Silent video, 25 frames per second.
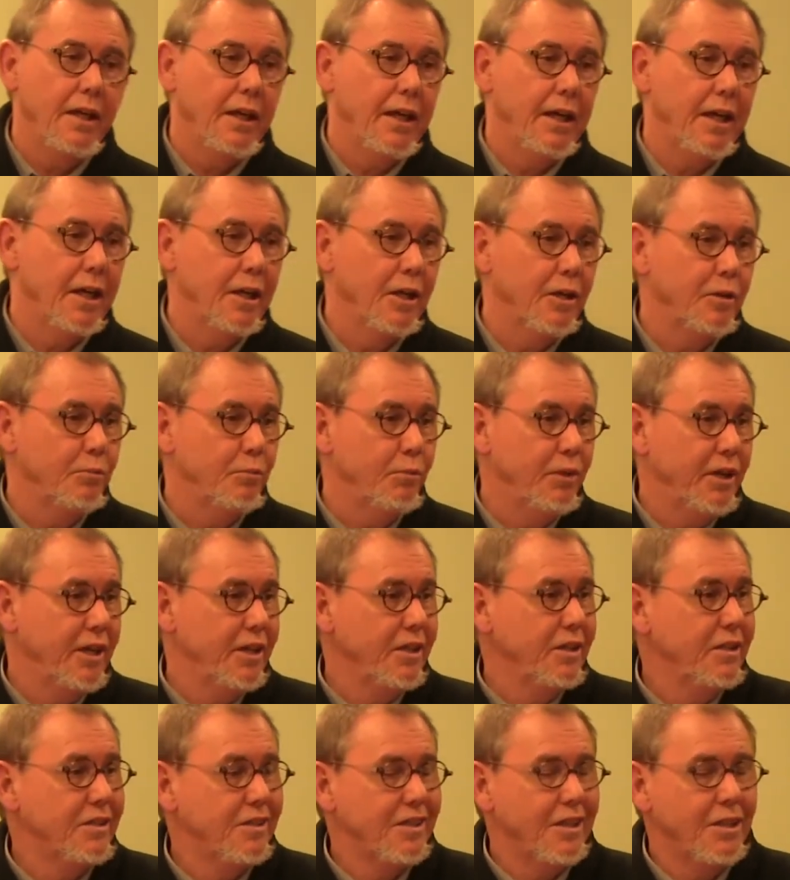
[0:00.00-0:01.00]
and
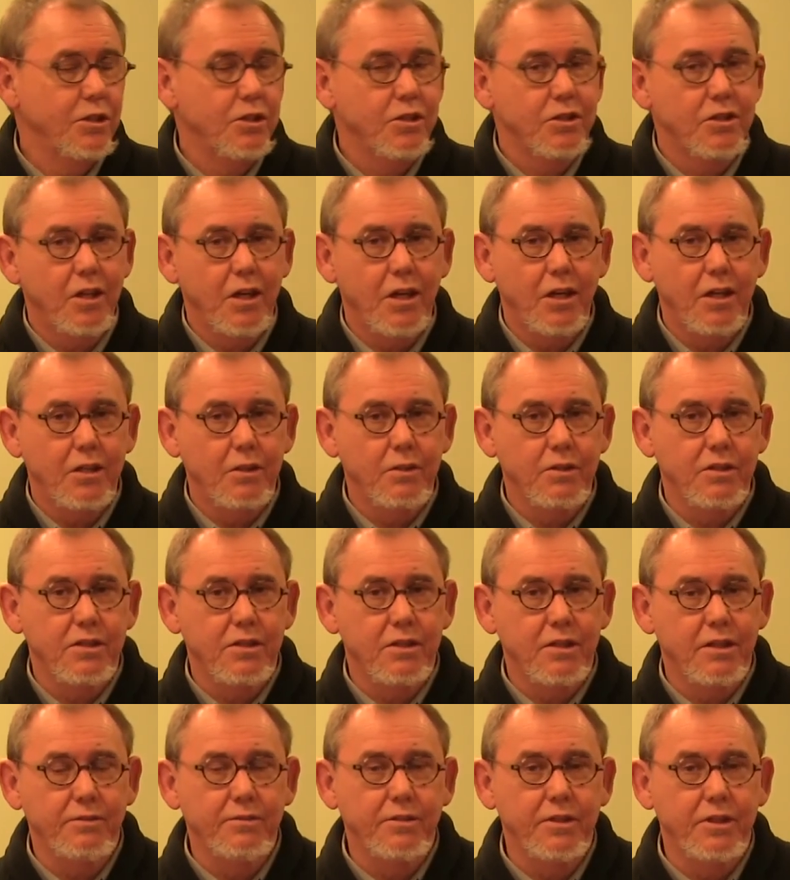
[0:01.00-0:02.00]
my son or daughter
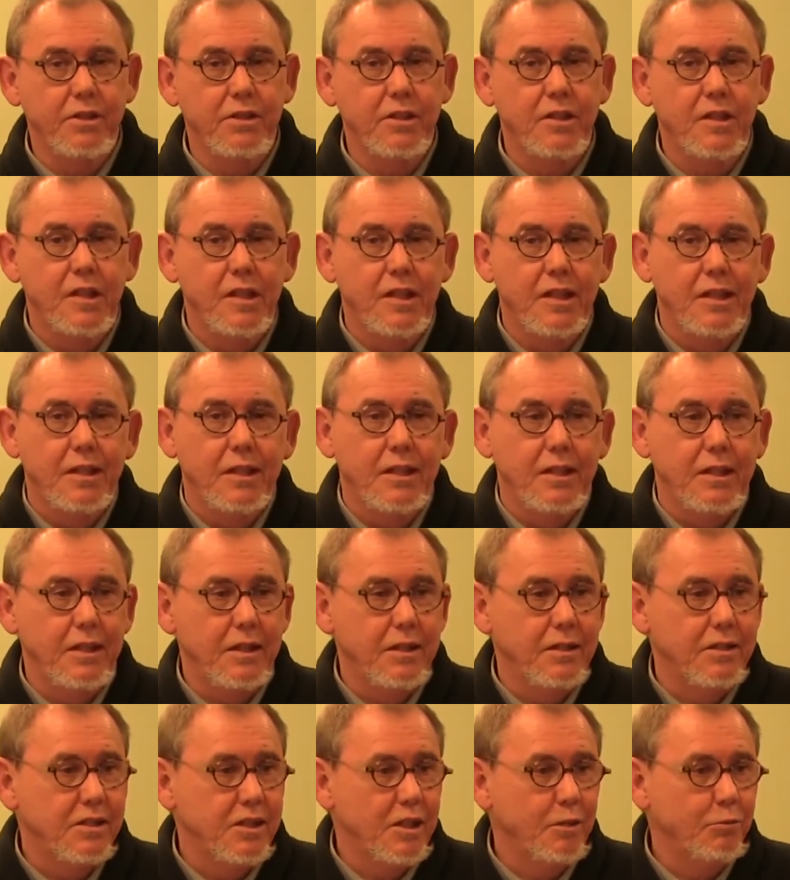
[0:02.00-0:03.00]
is living
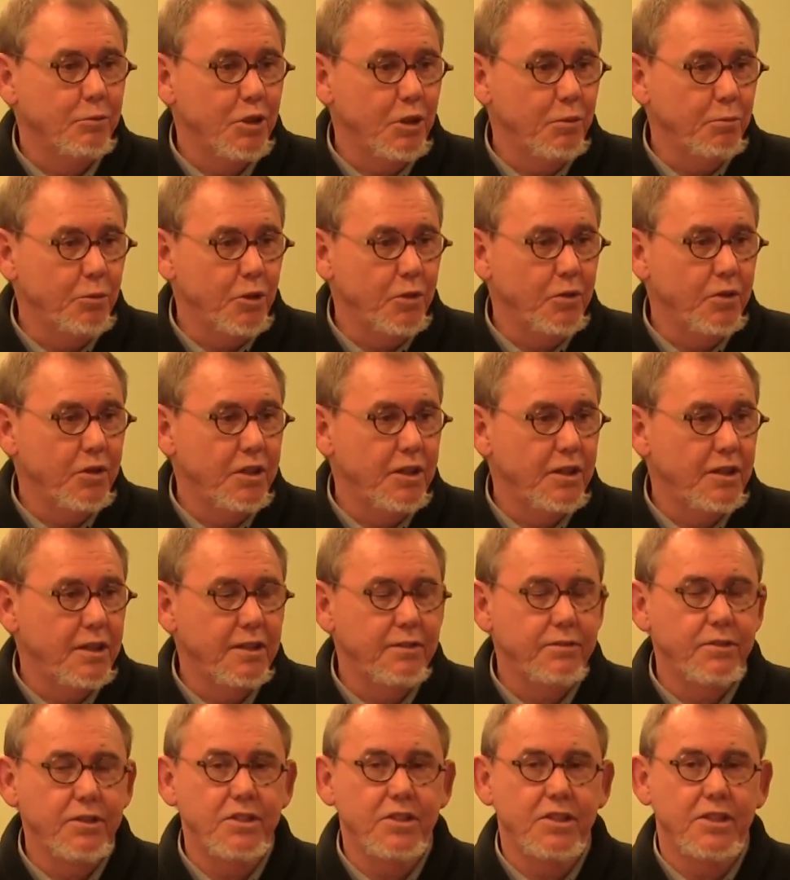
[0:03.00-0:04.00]
in some community
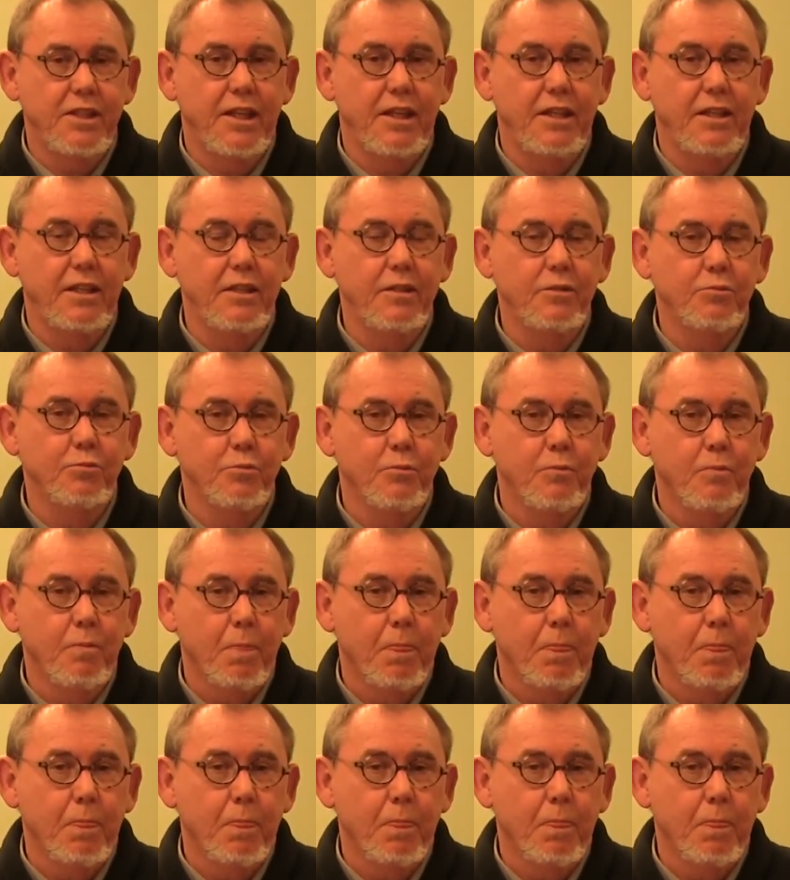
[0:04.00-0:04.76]
living setting,